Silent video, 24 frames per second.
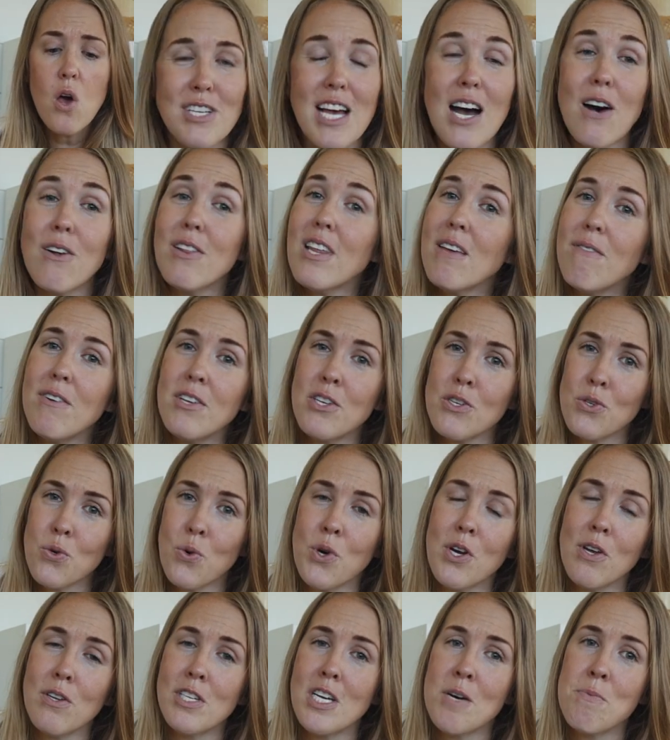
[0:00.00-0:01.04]
I'll leave a
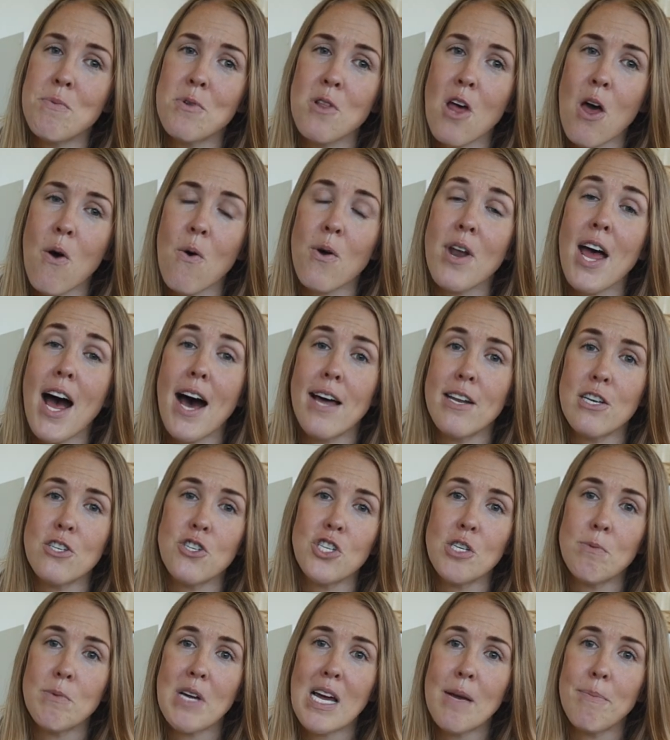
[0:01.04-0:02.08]
tutorial down below on how to
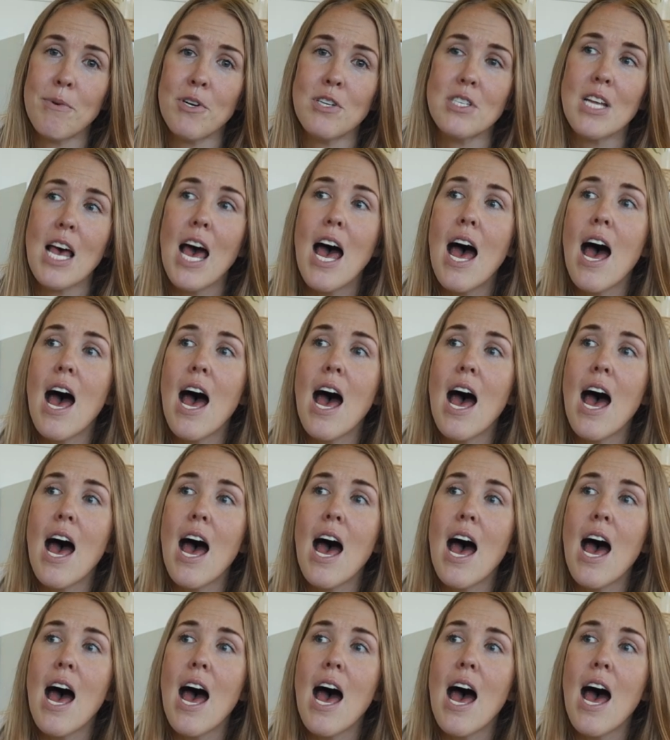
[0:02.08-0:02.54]
strip diapers.